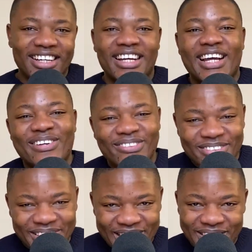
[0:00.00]
Hello,
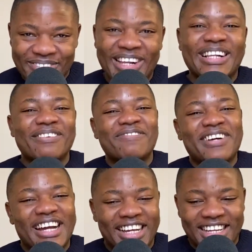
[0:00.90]
and welcome
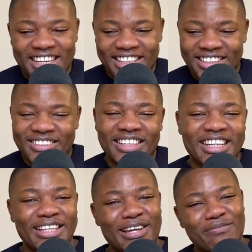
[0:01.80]
back to
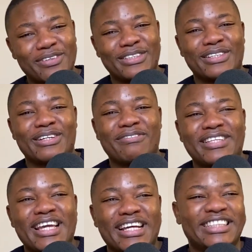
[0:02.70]
another episode of
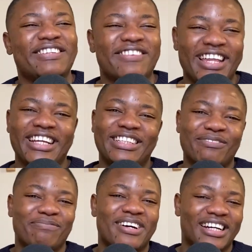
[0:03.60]
the
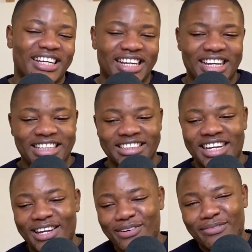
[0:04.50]
Assimilation Podcast.
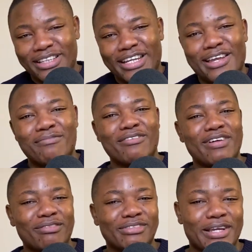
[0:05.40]
I go by the name of
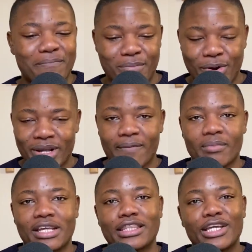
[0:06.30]
MJ Mpoyi,
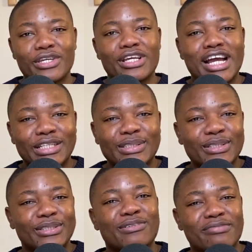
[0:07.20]
and thank you guys
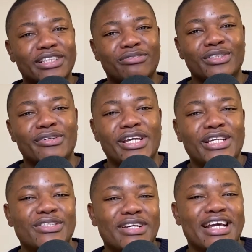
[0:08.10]
so much for tuning
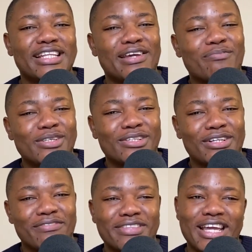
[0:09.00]
into another episode
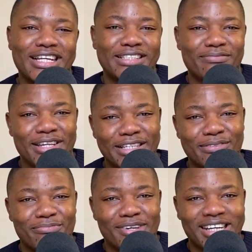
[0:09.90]
of the Assimilation
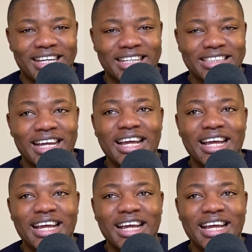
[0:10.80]
Podcast.